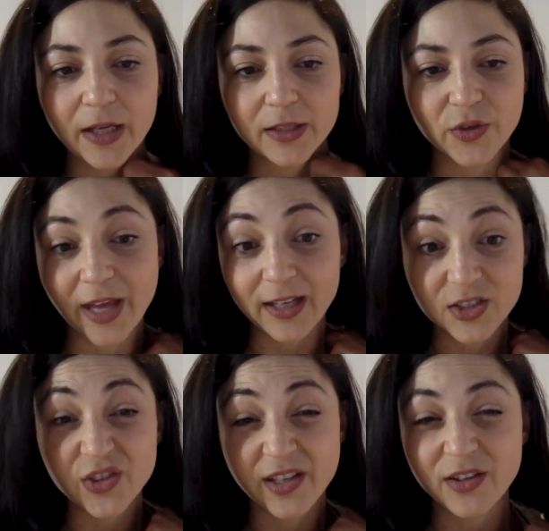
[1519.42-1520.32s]
to
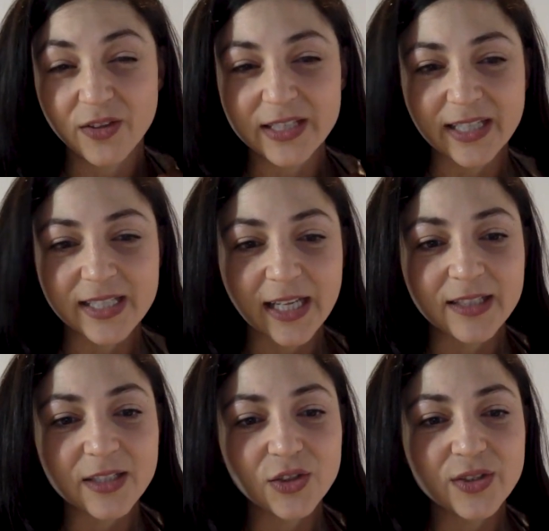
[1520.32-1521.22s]
this
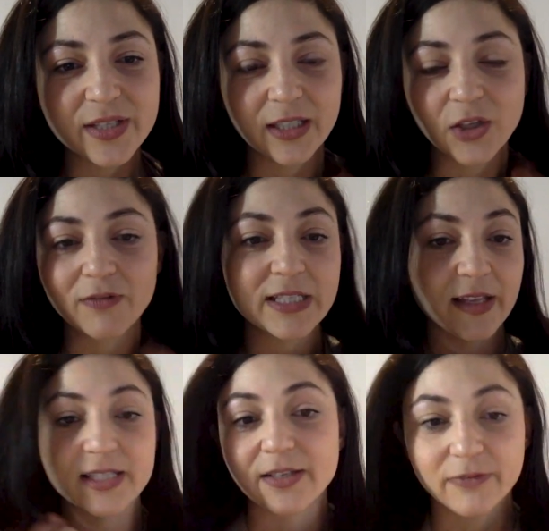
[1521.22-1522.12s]
extent in New Zealand.
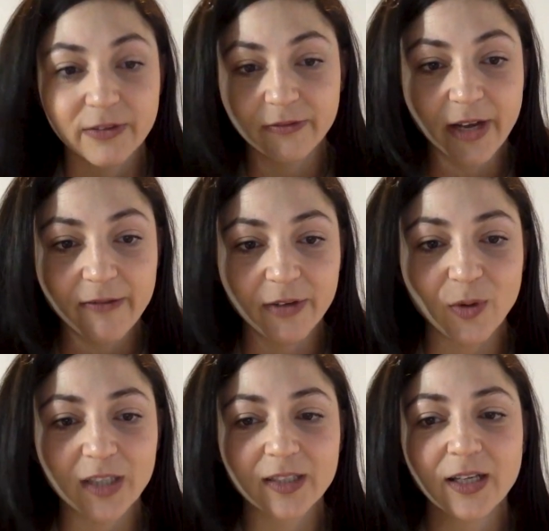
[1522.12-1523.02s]
Obviously, that's different for
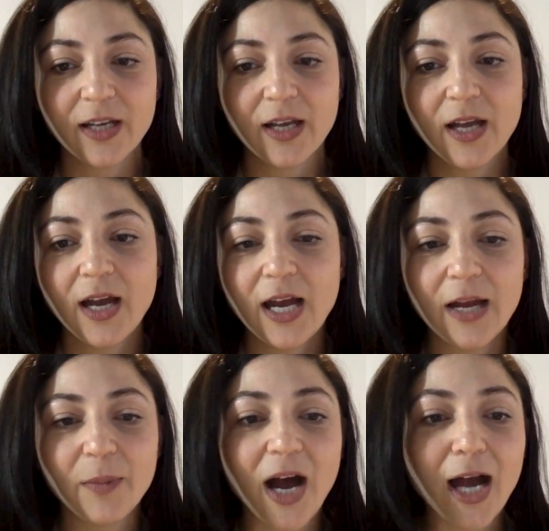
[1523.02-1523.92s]
everyone.
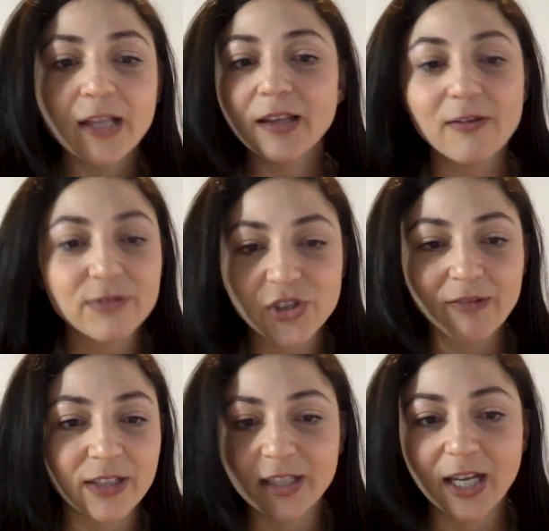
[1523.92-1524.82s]
I love
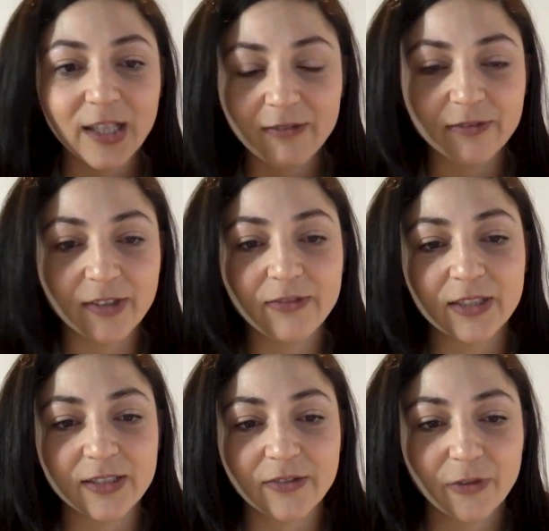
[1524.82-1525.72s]
traveling and I love
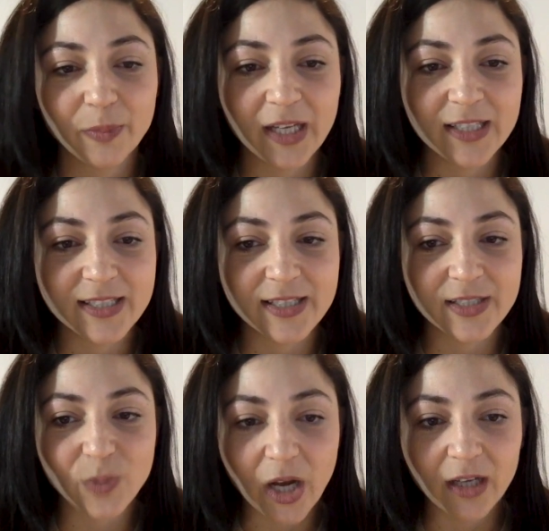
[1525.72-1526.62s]
living in different places
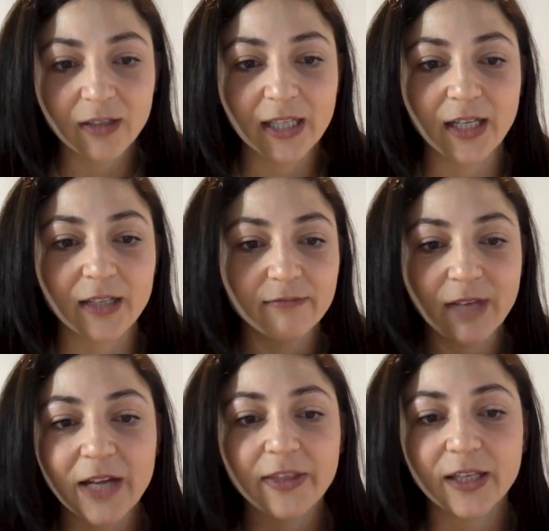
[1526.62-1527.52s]
as well. And
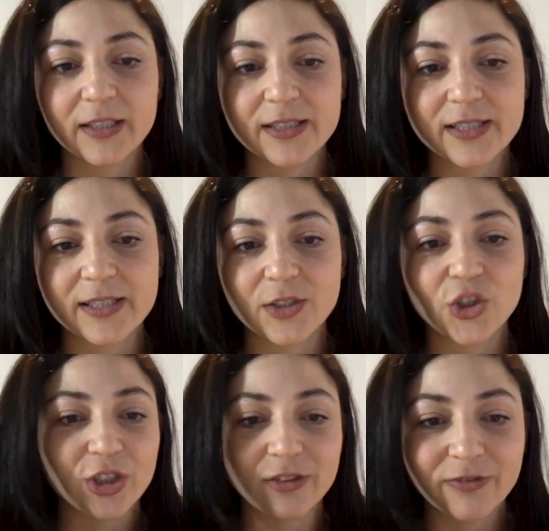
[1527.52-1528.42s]
I think it's
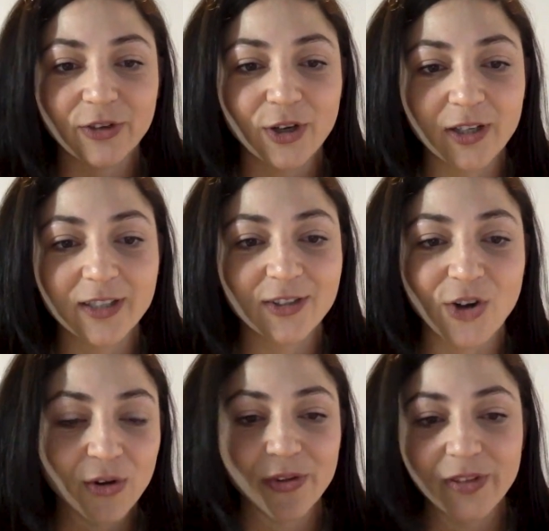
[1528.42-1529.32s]
good for
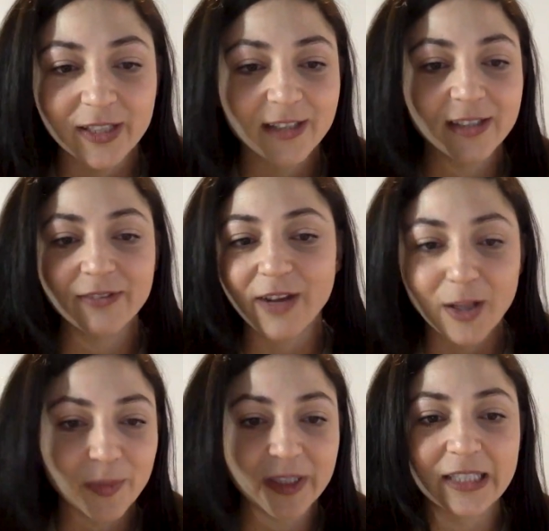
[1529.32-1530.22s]
growth and
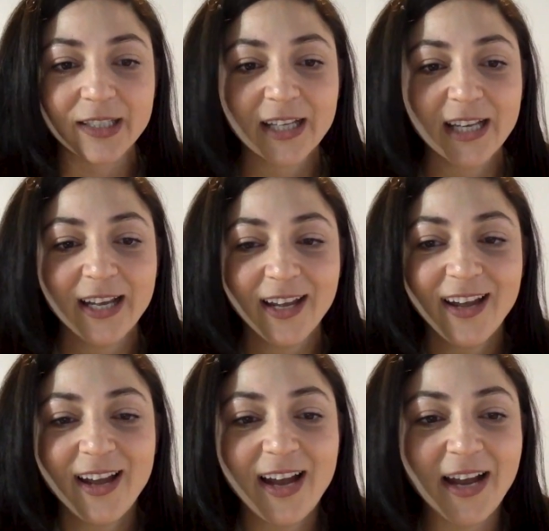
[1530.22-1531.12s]
development.
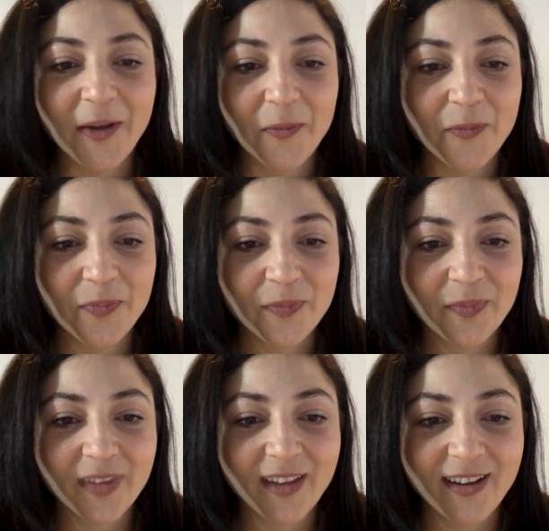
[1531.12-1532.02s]
And
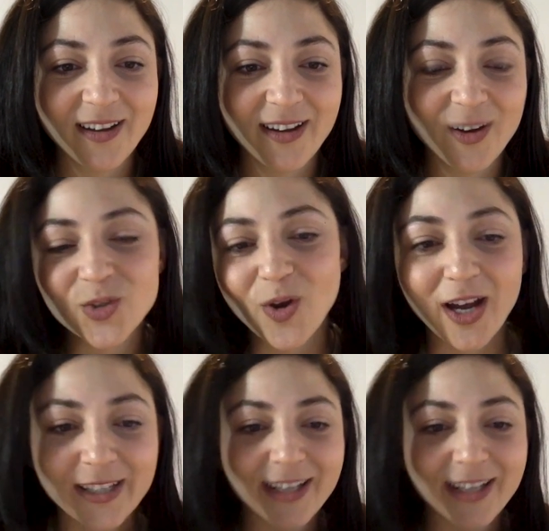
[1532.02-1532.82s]
also, I